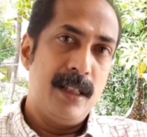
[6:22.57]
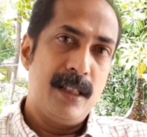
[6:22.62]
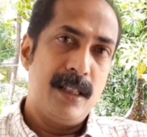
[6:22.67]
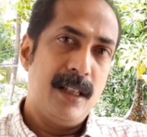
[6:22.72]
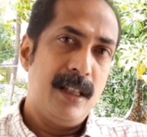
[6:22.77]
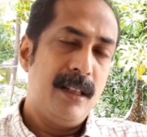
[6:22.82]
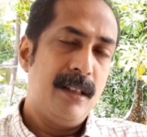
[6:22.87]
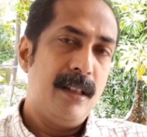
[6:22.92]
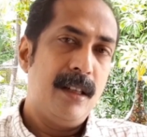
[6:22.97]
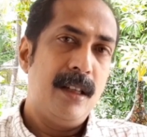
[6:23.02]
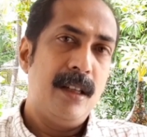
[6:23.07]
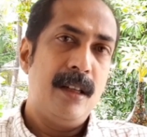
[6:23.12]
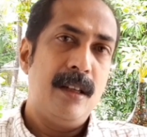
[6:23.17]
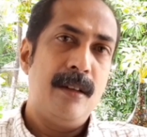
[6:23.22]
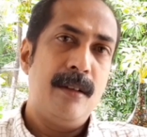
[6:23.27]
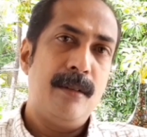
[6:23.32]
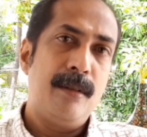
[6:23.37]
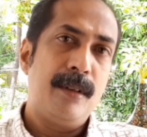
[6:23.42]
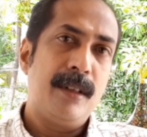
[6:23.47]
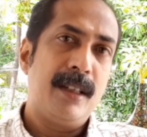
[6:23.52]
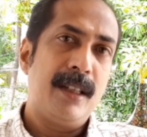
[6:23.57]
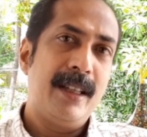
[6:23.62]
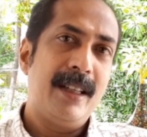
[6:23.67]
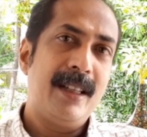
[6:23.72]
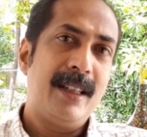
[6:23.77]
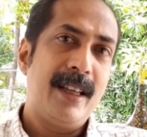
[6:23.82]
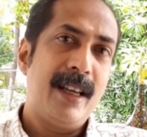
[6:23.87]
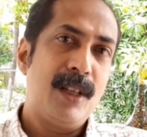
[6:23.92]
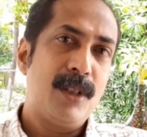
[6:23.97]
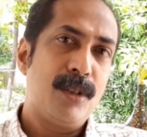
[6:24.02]
It's a
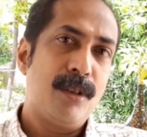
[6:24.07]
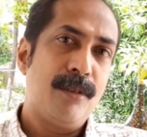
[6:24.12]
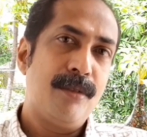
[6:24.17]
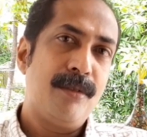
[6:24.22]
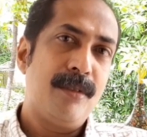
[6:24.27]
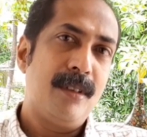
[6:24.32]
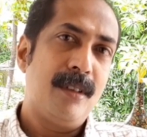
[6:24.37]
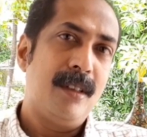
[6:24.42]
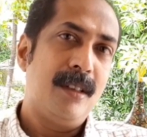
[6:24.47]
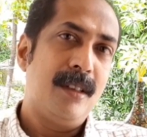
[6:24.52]
clear case of